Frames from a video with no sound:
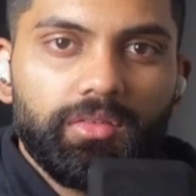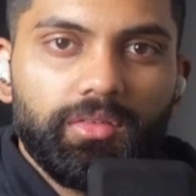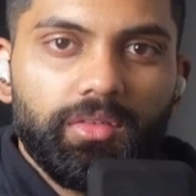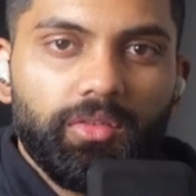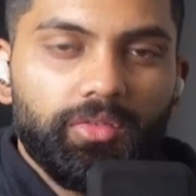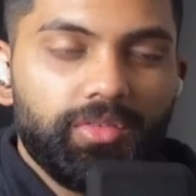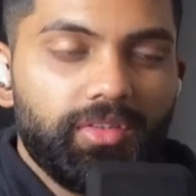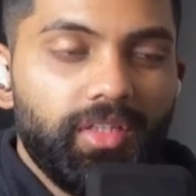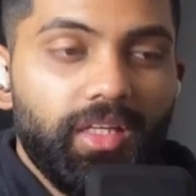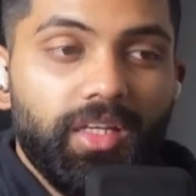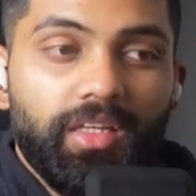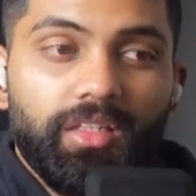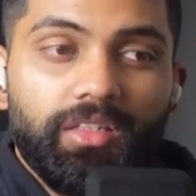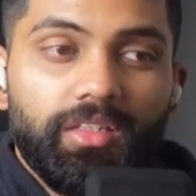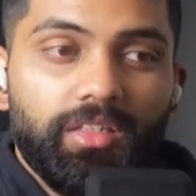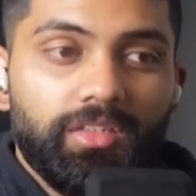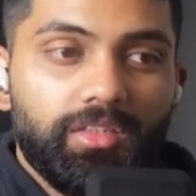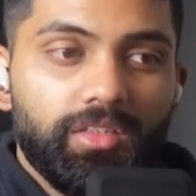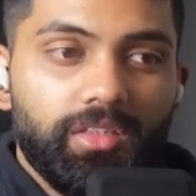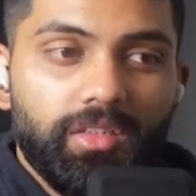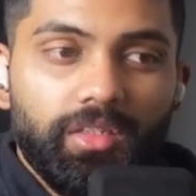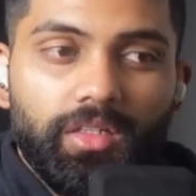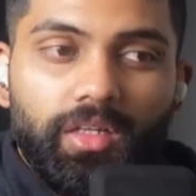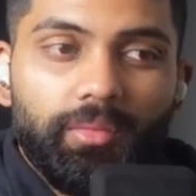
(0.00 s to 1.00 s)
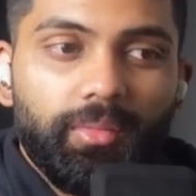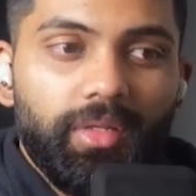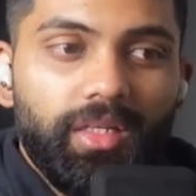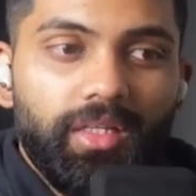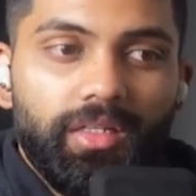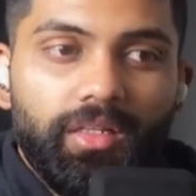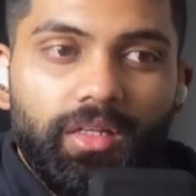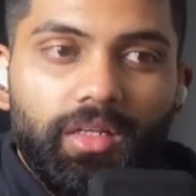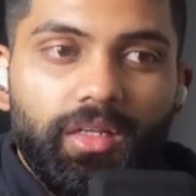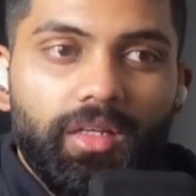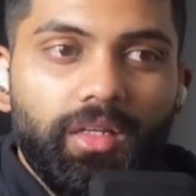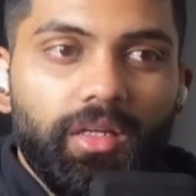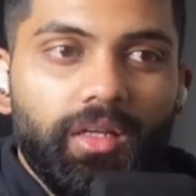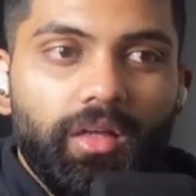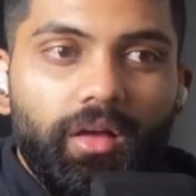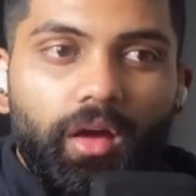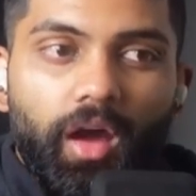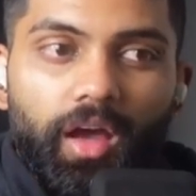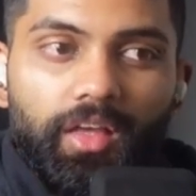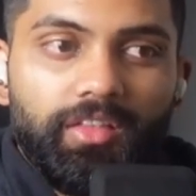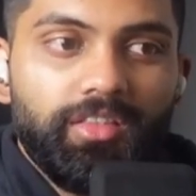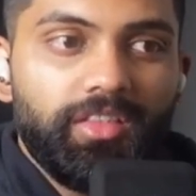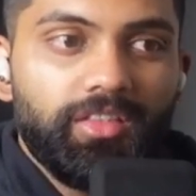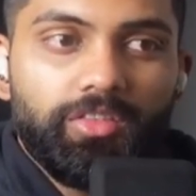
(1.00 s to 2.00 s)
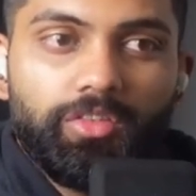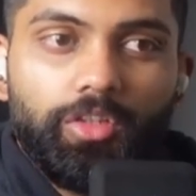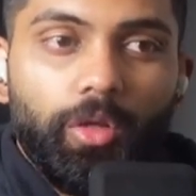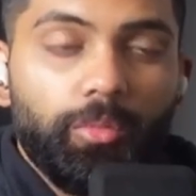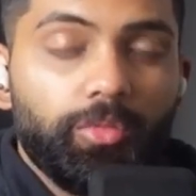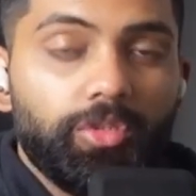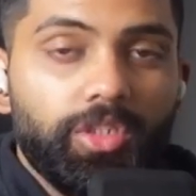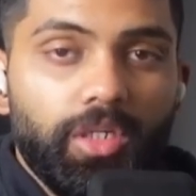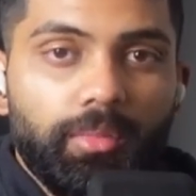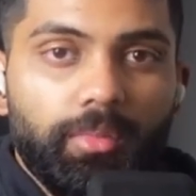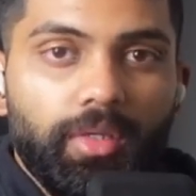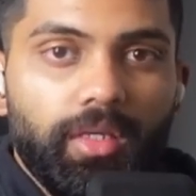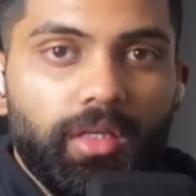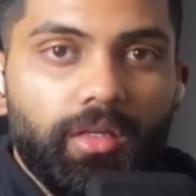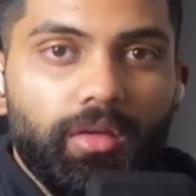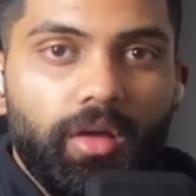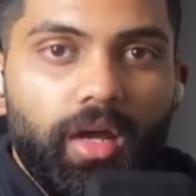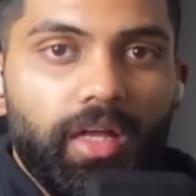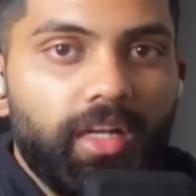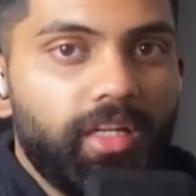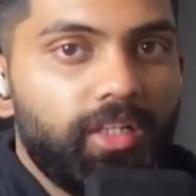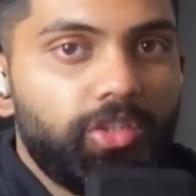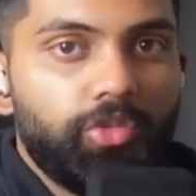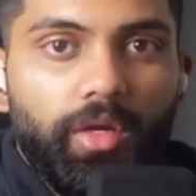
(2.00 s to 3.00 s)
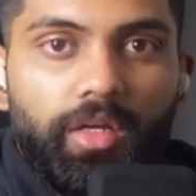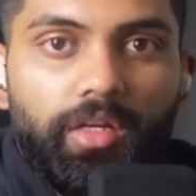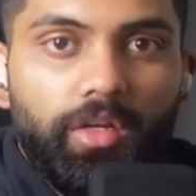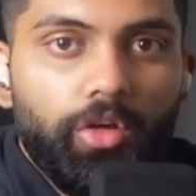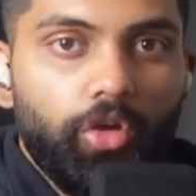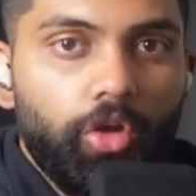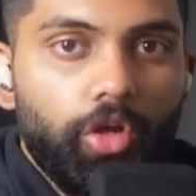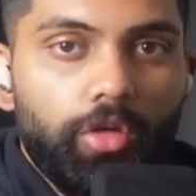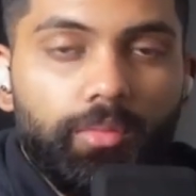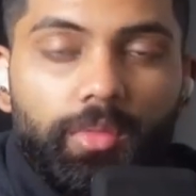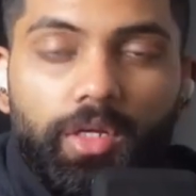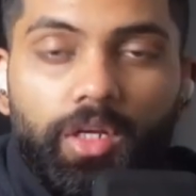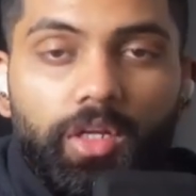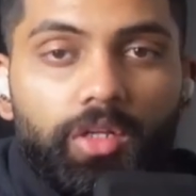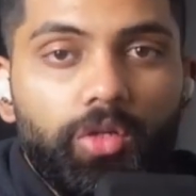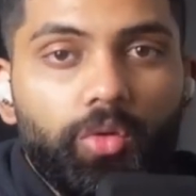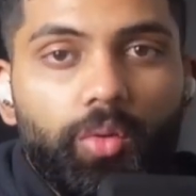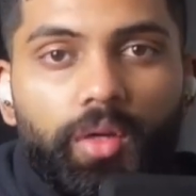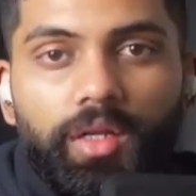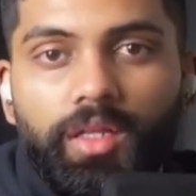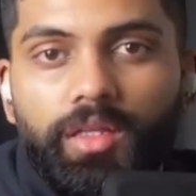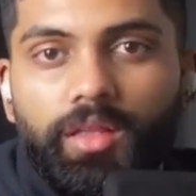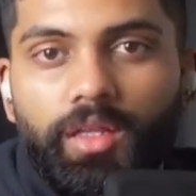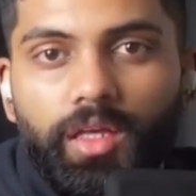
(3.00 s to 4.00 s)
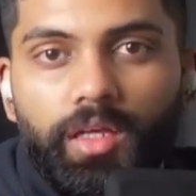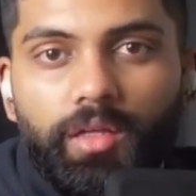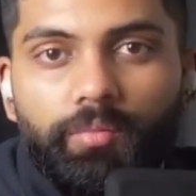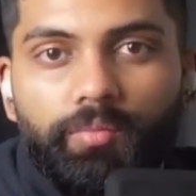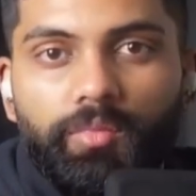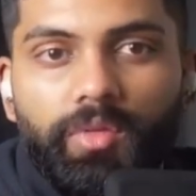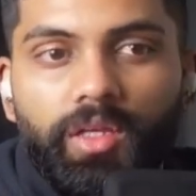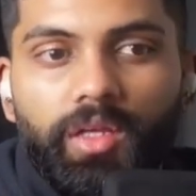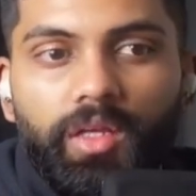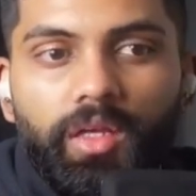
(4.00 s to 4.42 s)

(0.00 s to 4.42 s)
I was deconditioned. I mean, I just stopped gymming. I didn't train at home. I didn't do anything.